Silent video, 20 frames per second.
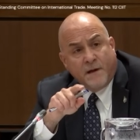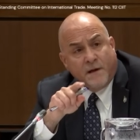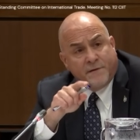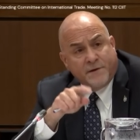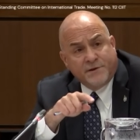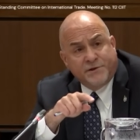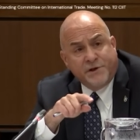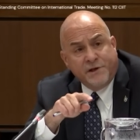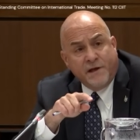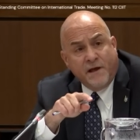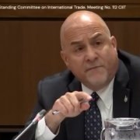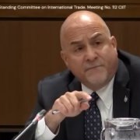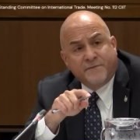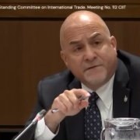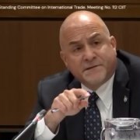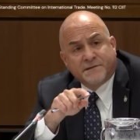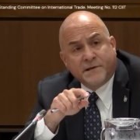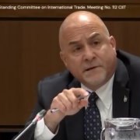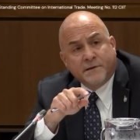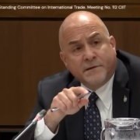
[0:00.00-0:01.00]
The G M
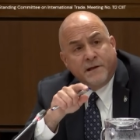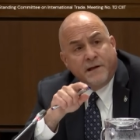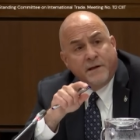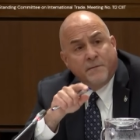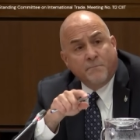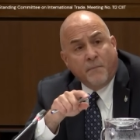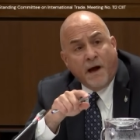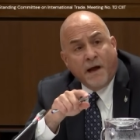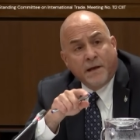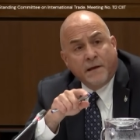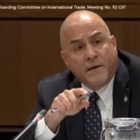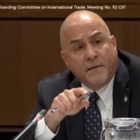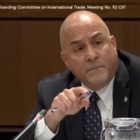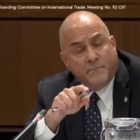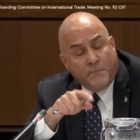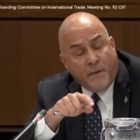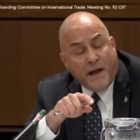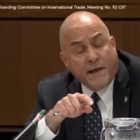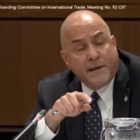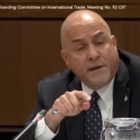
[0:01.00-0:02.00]
facility in my, my